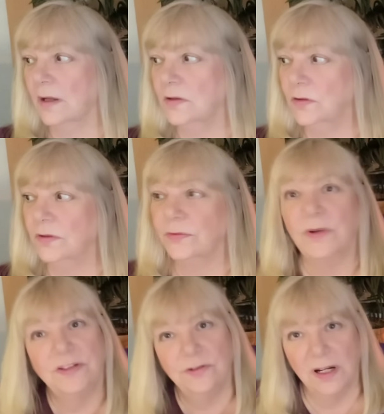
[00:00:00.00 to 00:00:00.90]
sort of
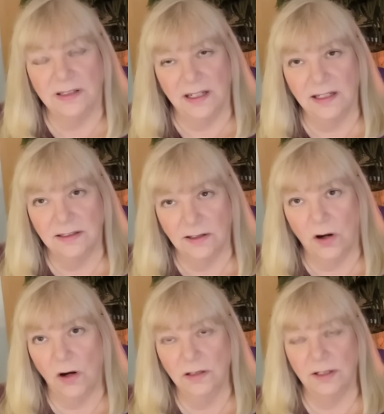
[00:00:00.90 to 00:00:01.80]
restricted. It's a
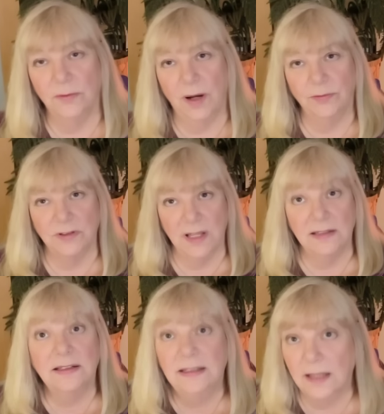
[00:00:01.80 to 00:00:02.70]
card that
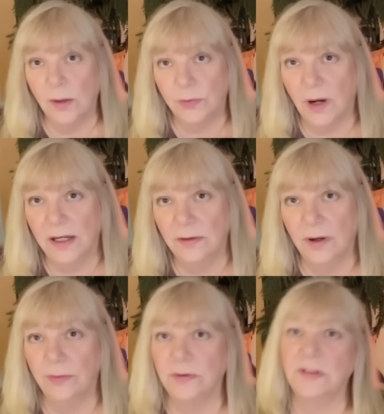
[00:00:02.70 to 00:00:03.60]
represents in the upright, it
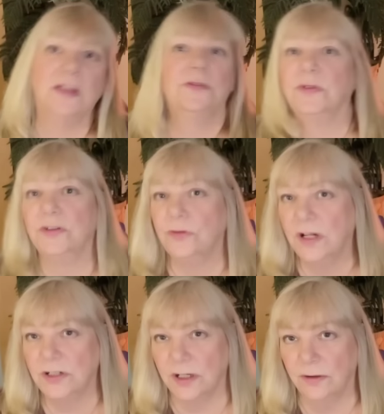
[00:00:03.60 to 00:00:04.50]
represents
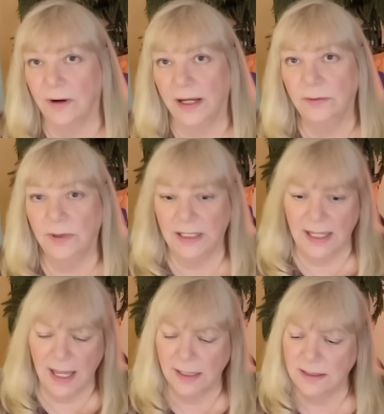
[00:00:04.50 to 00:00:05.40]
restriction, right? We
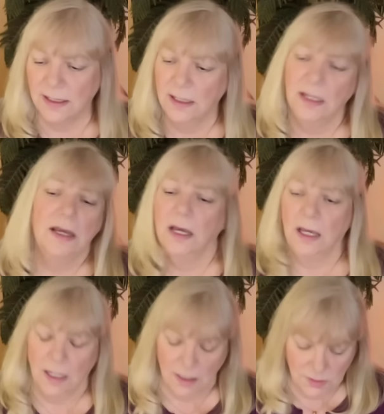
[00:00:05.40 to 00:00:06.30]
can't
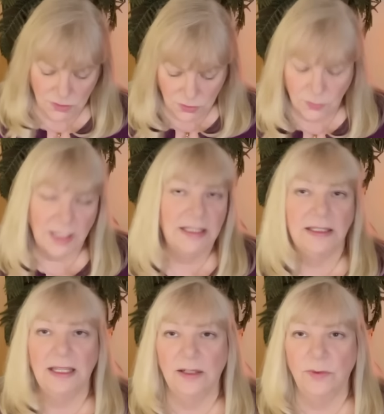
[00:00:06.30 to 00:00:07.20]
do
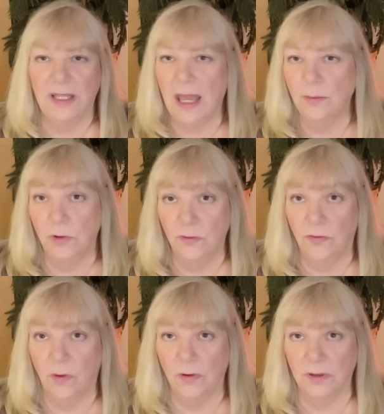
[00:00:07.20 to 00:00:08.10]
anything. We can't move
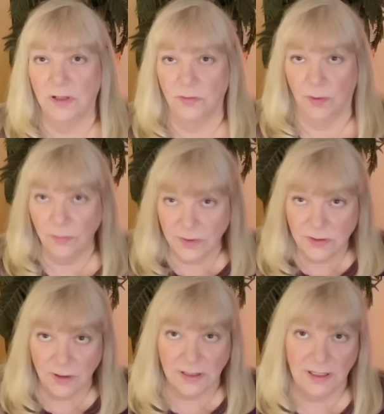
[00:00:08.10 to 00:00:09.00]
forward because we're
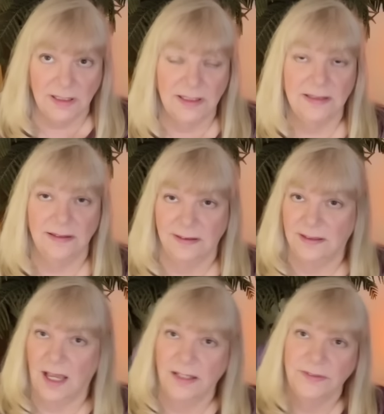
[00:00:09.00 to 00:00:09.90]
restricted. This is
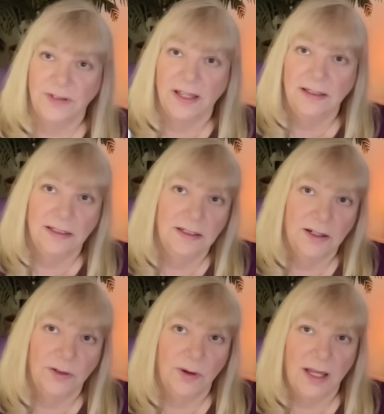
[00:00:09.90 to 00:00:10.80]
kind of like, you
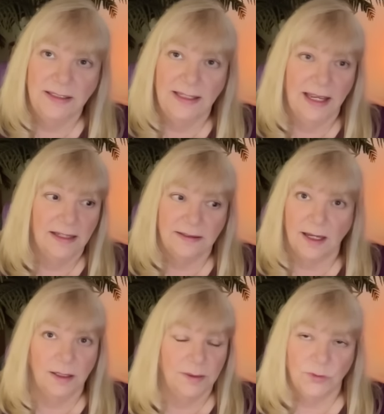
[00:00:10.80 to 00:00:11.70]
know, I can't,
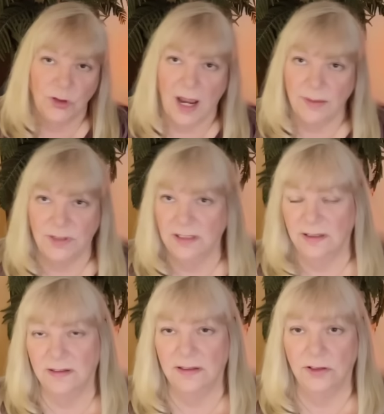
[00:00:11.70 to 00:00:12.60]
I am trapped in
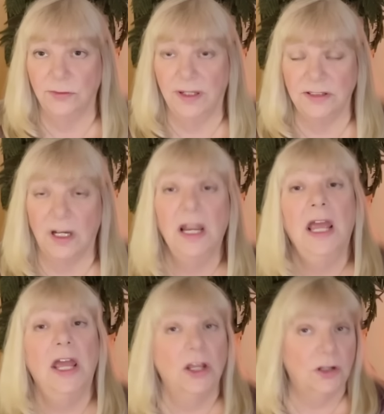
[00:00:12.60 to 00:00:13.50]
this situation.
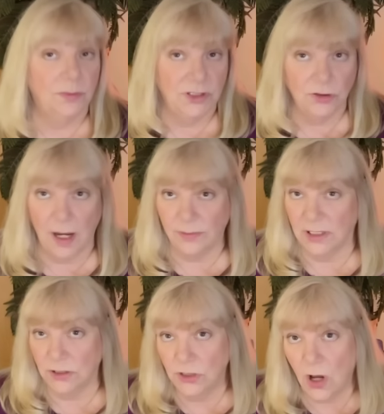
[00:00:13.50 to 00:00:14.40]
Could be trapped
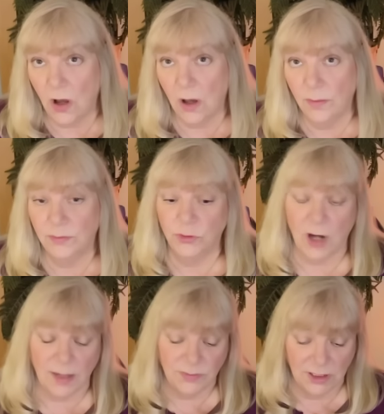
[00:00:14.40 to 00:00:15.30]
in a job,
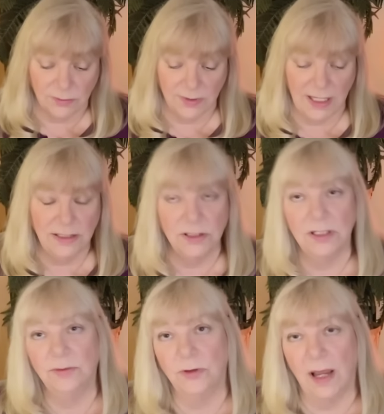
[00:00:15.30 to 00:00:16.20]
trapped in a
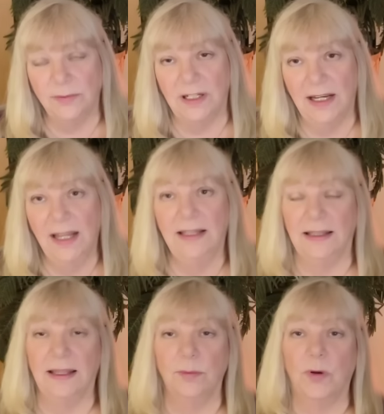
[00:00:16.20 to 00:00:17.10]
relationship, trapped in
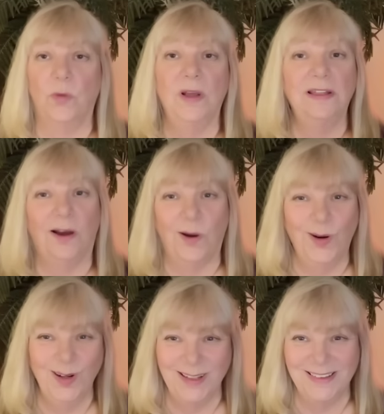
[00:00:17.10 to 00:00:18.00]
anything. But when the
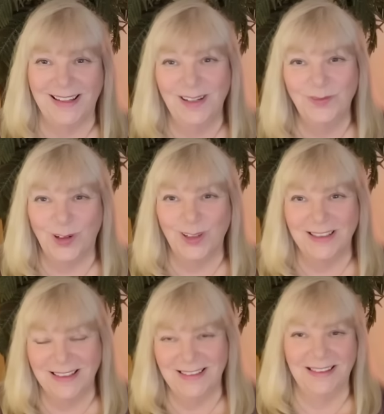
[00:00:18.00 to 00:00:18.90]
card is
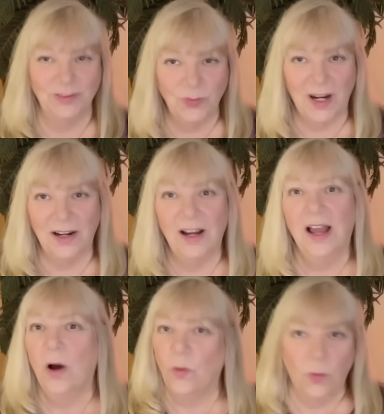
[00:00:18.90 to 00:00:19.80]
inverted, this is where
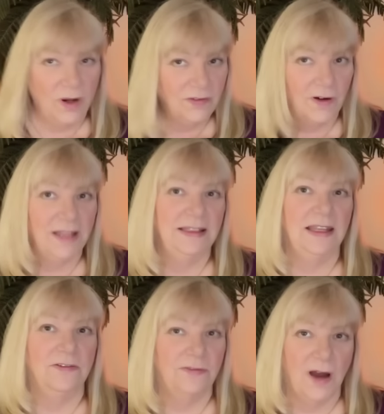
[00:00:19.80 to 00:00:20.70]
we
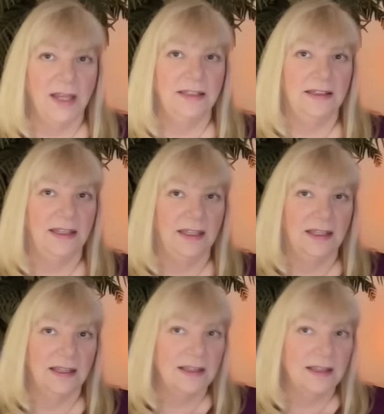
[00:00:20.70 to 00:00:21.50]
finally find the